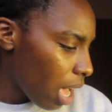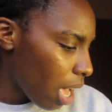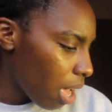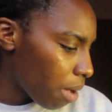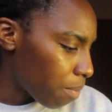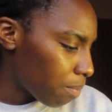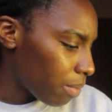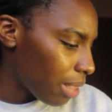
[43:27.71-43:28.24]

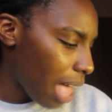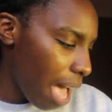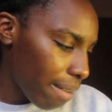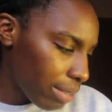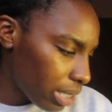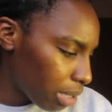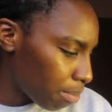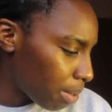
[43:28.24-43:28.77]

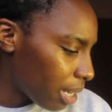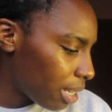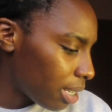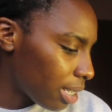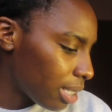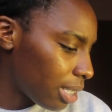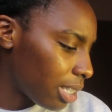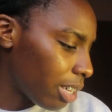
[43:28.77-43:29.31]
Lavish
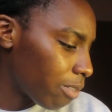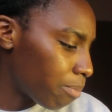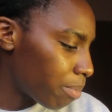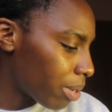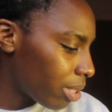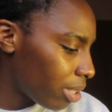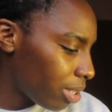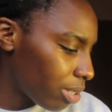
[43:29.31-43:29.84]
abundance, give
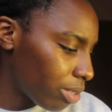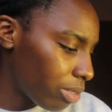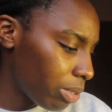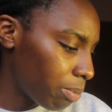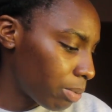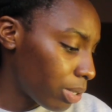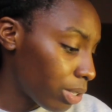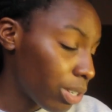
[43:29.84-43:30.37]
birth to your
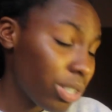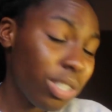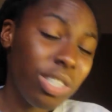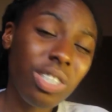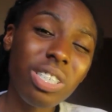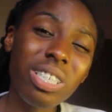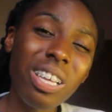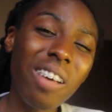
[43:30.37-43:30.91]
dreams,
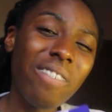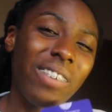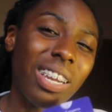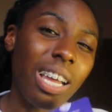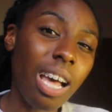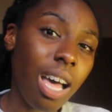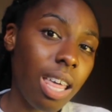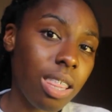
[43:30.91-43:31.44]
nurture yourself
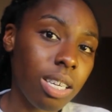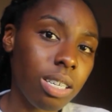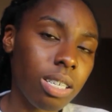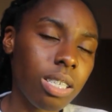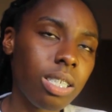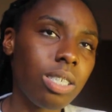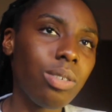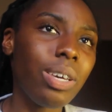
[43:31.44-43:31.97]
and
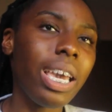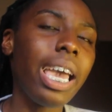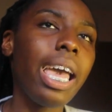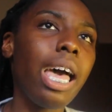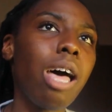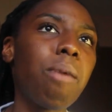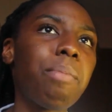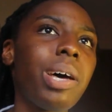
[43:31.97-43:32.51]
others. You
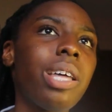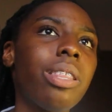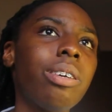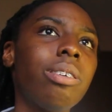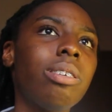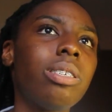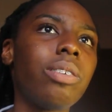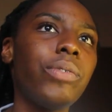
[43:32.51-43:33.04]
can't help
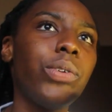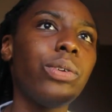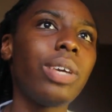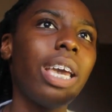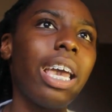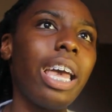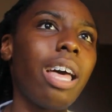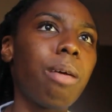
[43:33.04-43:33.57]
others if you
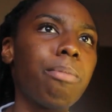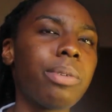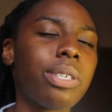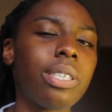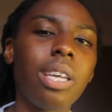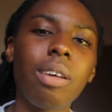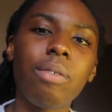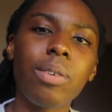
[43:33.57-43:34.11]
can't help
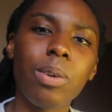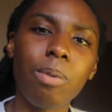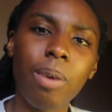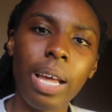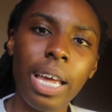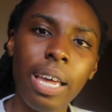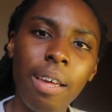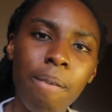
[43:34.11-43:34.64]
yourself in a
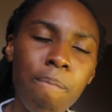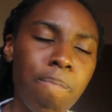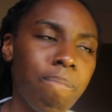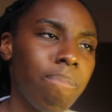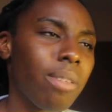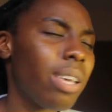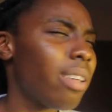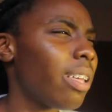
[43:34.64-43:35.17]
way.
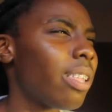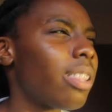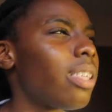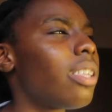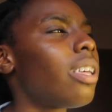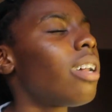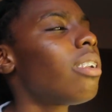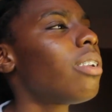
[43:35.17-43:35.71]
I
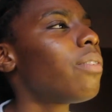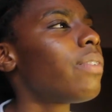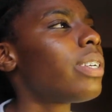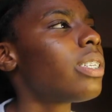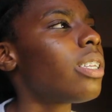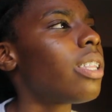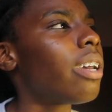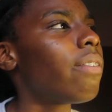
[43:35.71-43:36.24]
don't know if I
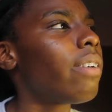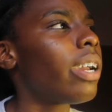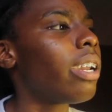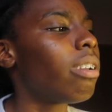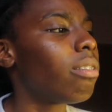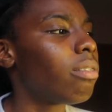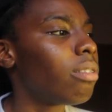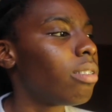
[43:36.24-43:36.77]
said that
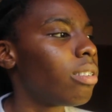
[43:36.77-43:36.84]
right.